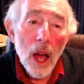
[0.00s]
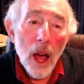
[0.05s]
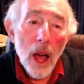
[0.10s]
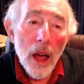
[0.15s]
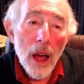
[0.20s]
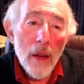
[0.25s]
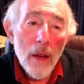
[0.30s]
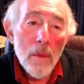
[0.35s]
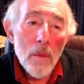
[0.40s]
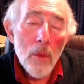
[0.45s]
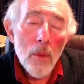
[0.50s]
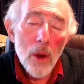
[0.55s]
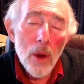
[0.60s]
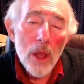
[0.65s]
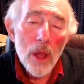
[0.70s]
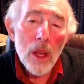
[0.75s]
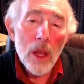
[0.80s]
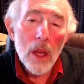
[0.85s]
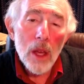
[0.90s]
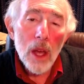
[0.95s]
and
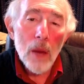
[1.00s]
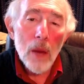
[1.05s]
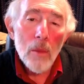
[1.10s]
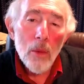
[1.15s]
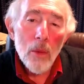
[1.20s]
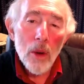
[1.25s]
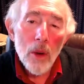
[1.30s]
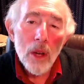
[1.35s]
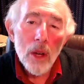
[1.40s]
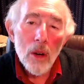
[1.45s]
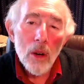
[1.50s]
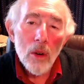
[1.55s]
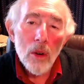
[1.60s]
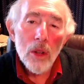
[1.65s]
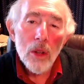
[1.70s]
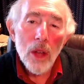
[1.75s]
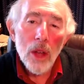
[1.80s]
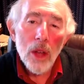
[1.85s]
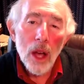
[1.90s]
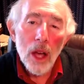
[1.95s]
bring her
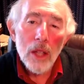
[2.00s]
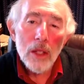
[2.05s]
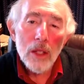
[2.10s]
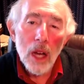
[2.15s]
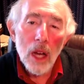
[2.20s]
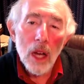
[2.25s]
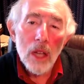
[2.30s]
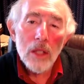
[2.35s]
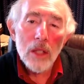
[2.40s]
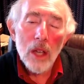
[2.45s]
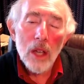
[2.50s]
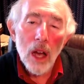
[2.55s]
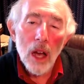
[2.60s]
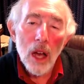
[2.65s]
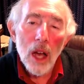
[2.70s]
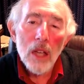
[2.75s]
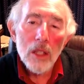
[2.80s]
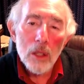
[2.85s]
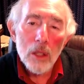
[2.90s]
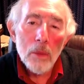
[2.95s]
to the Hadassah
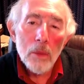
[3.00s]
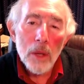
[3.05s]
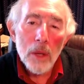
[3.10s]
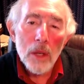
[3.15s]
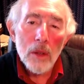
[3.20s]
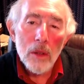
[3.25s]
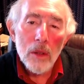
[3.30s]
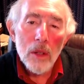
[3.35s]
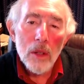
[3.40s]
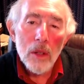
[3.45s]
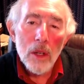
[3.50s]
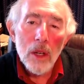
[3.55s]
Hospital,